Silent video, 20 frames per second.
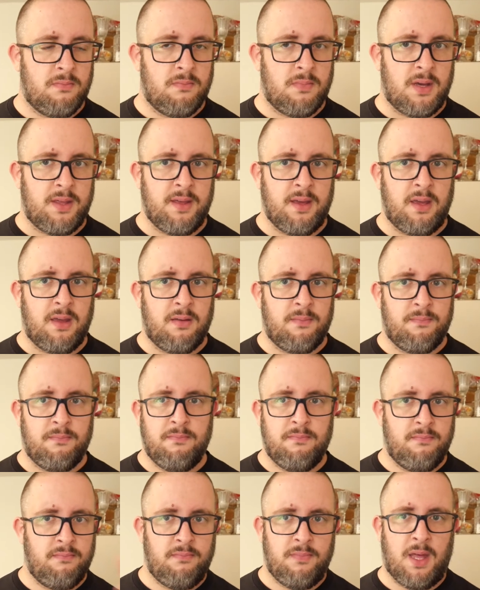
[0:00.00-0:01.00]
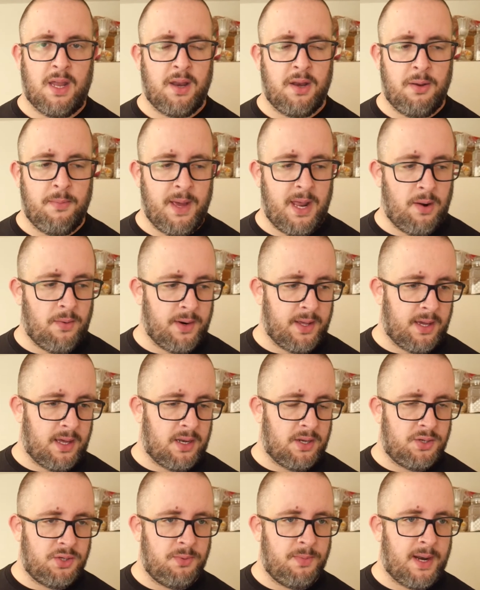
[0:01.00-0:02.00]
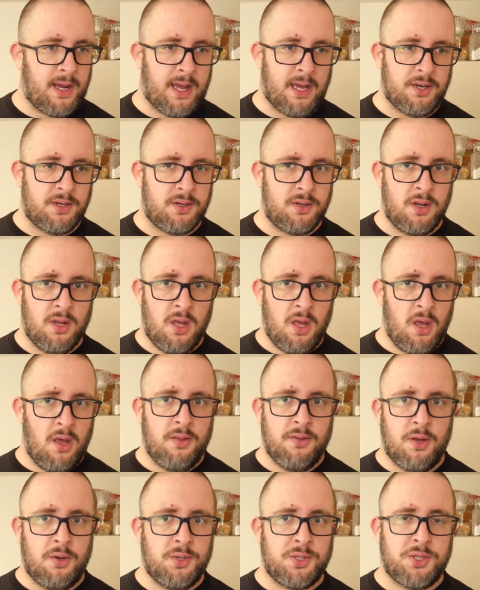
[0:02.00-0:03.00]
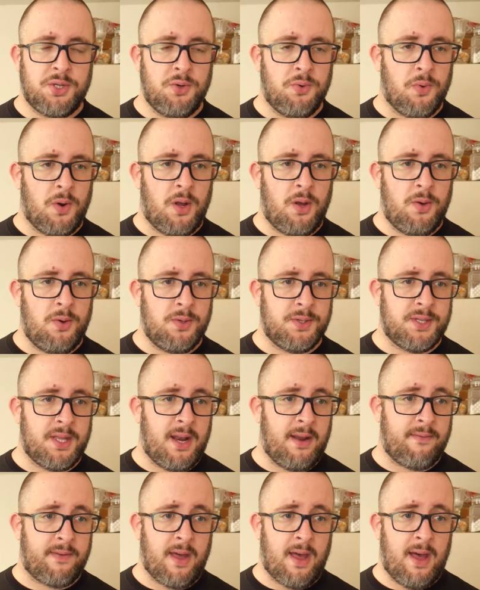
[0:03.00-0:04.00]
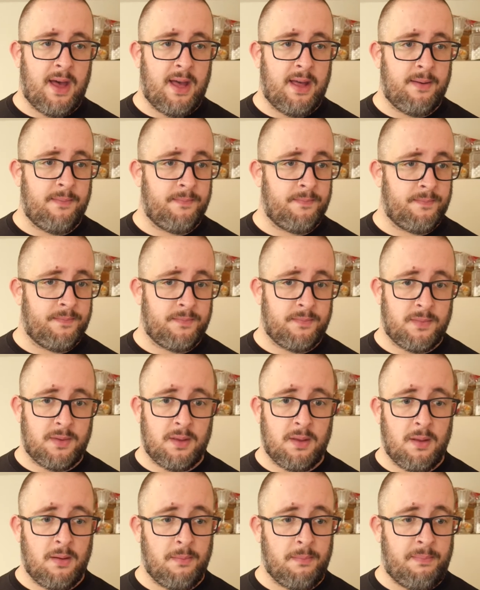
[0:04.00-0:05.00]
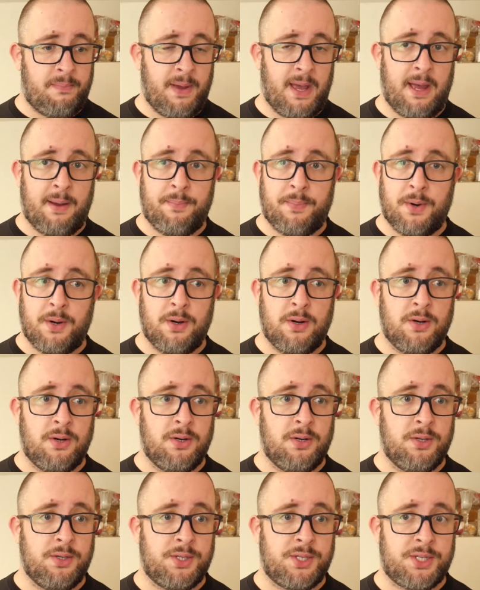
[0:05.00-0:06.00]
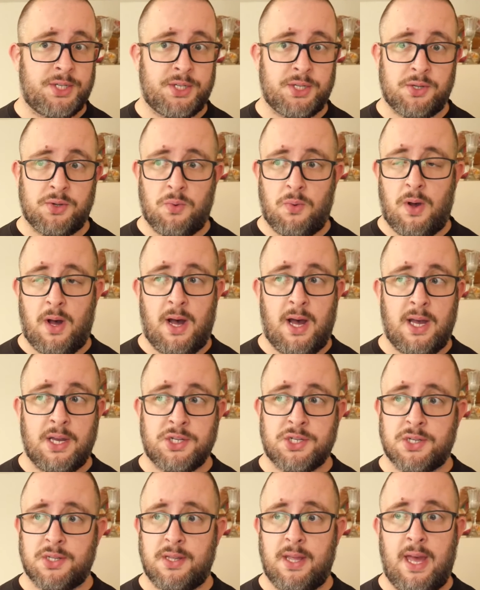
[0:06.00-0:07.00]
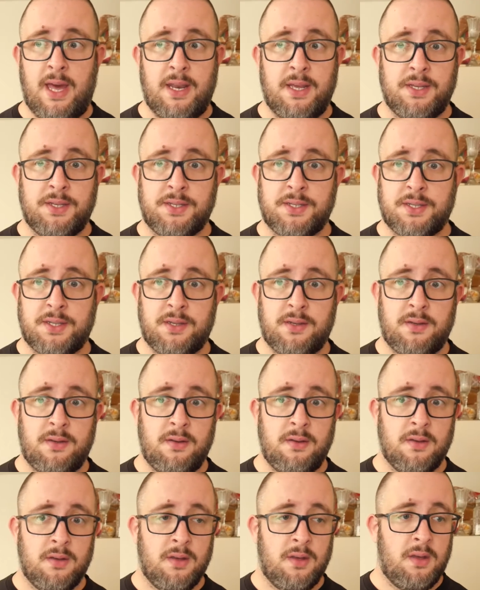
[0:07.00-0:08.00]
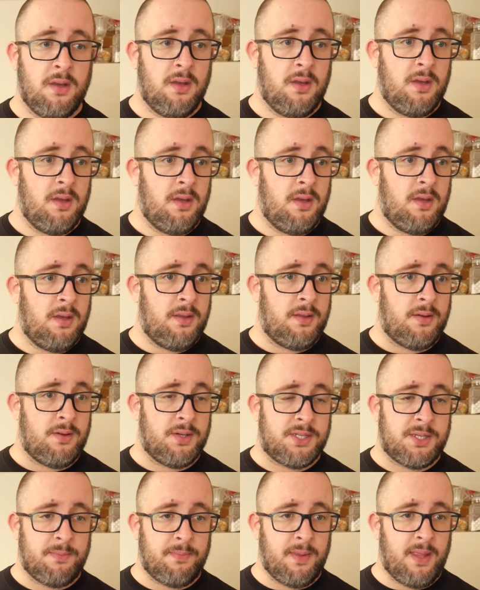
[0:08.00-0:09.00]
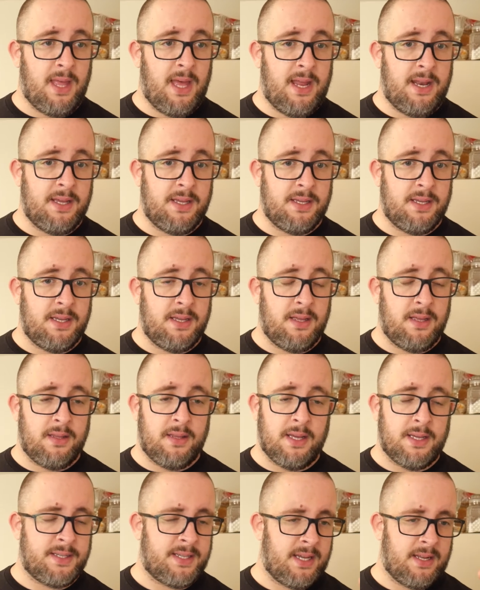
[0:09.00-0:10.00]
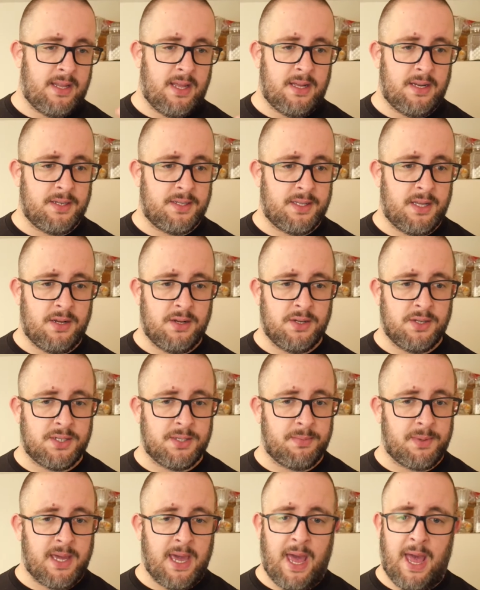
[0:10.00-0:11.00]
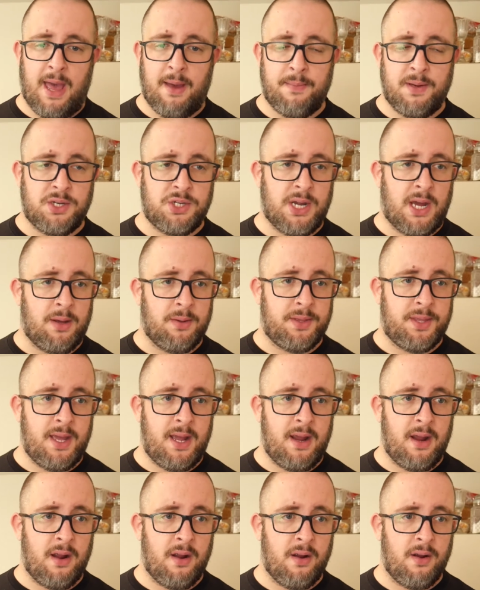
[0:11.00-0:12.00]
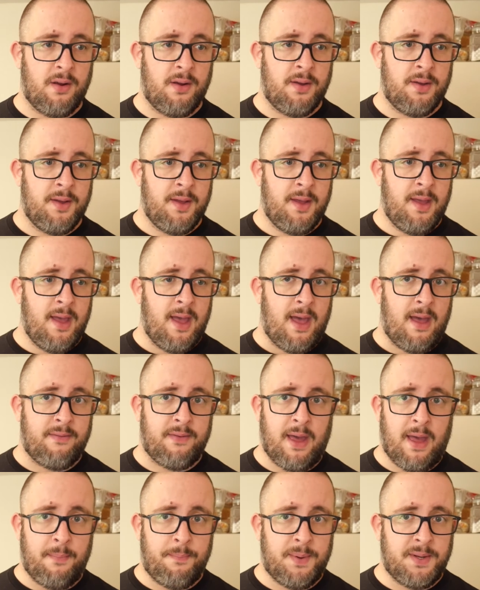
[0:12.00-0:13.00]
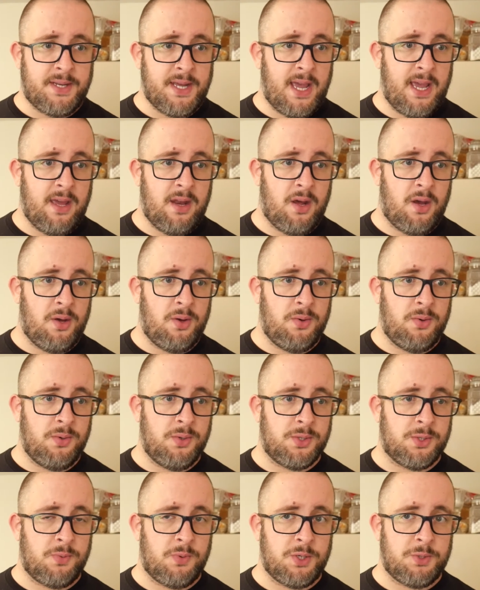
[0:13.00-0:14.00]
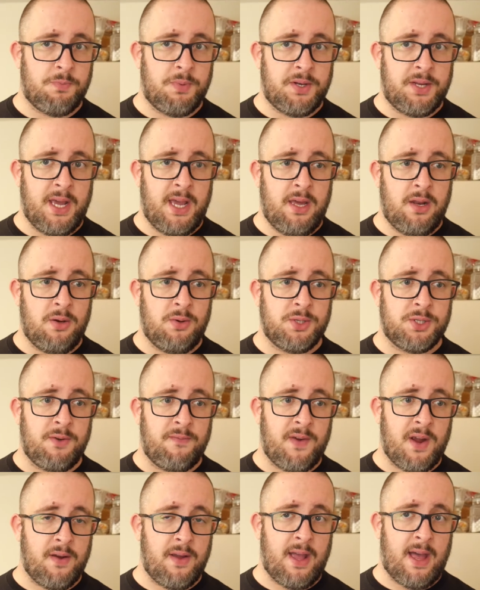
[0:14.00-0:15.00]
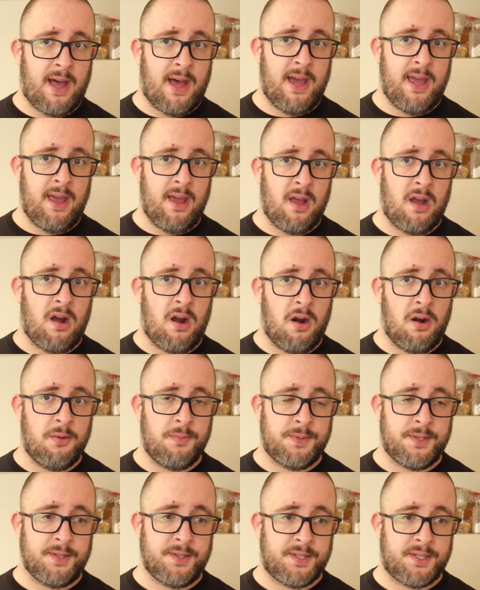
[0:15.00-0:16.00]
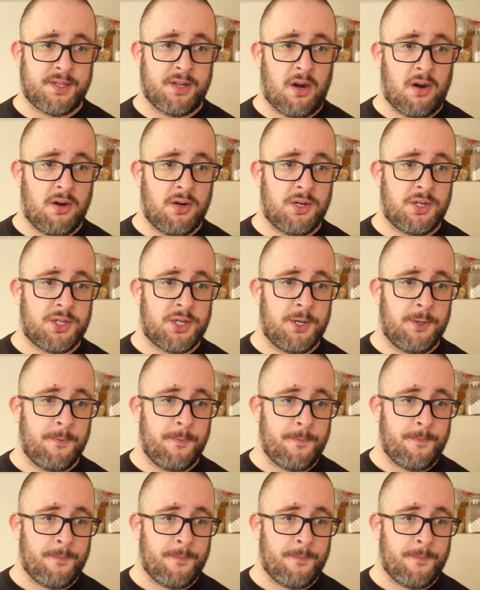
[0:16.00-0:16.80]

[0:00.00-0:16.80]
I think. Not a debate I want to get into, but I got those 2 rows, then I've got peppers, squash, lettuce. There's some lettuce, there's some cabbage out there. I've got potatoes, which potatoes are very high in carbs and starch.